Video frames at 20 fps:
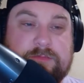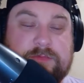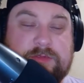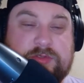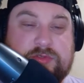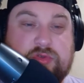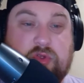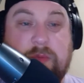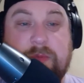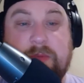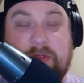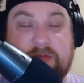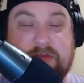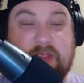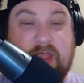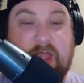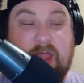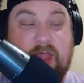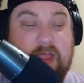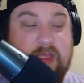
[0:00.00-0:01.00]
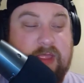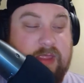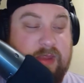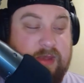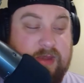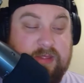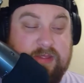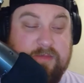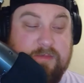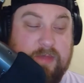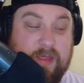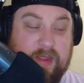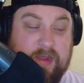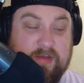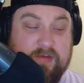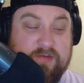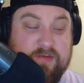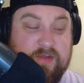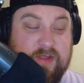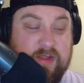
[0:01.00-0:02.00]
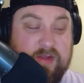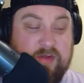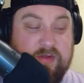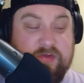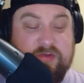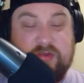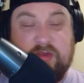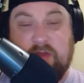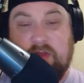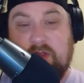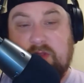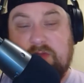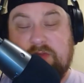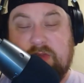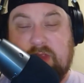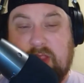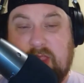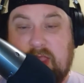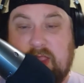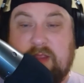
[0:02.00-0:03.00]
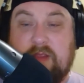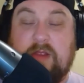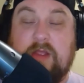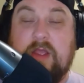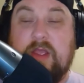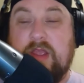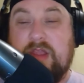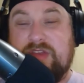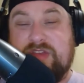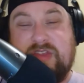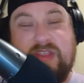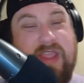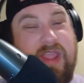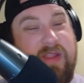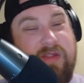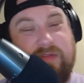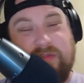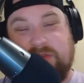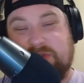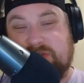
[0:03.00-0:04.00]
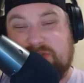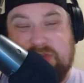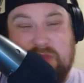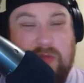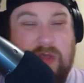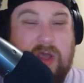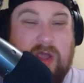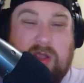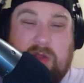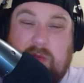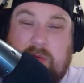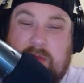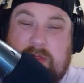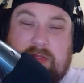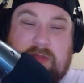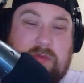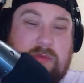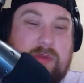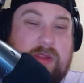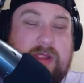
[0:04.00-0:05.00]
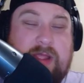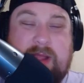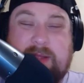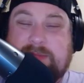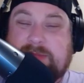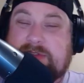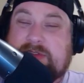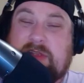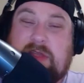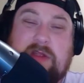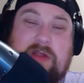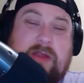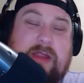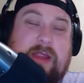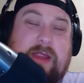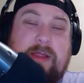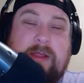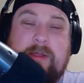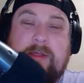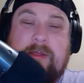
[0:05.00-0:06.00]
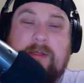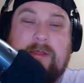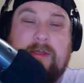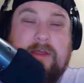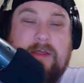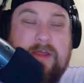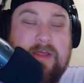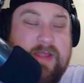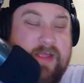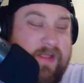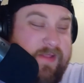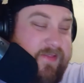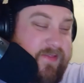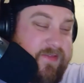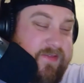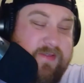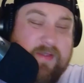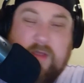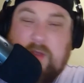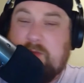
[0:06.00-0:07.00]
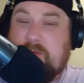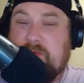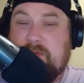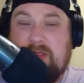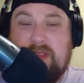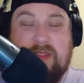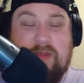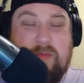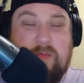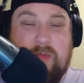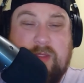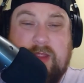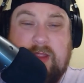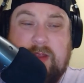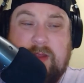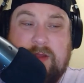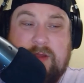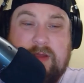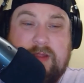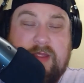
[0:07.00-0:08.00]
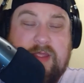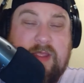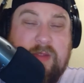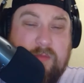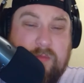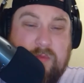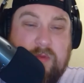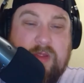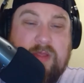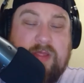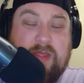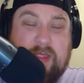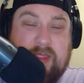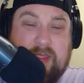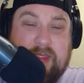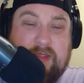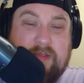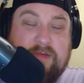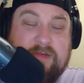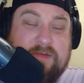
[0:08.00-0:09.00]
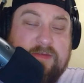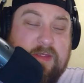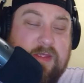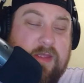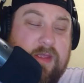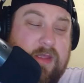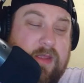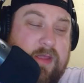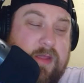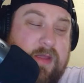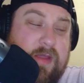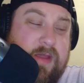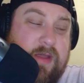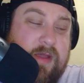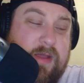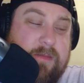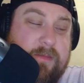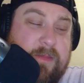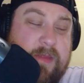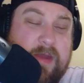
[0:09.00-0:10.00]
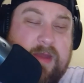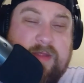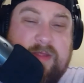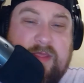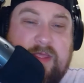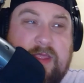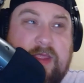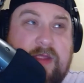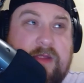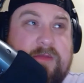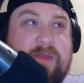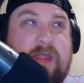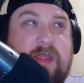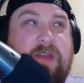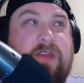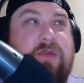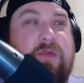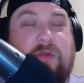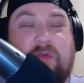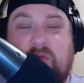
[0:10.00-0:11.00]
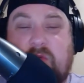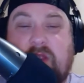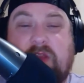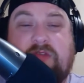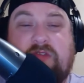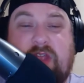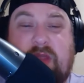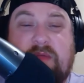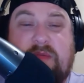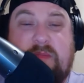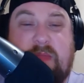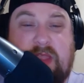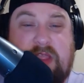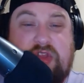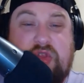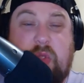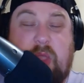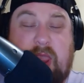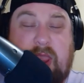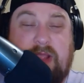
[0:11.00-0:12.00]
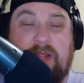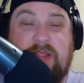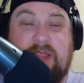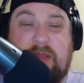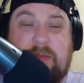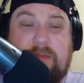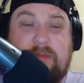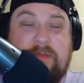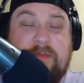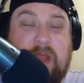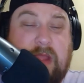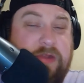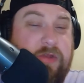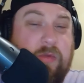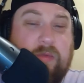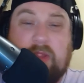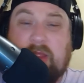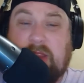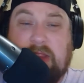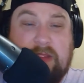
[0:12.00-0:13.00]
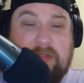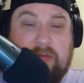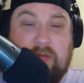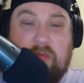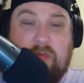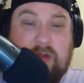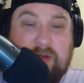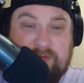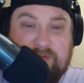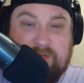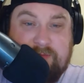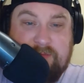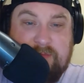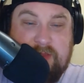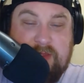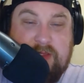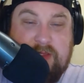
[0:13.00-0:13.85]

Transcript: Scorpio Sky and Ethan Page and Chris Jericho and Jake Hager. Jake Hager looks so awkward in the ring. I'm sorry. It's so freaking weird. It really is. Men of the Year, they do a great job of making you hate them. I don't like either one of them,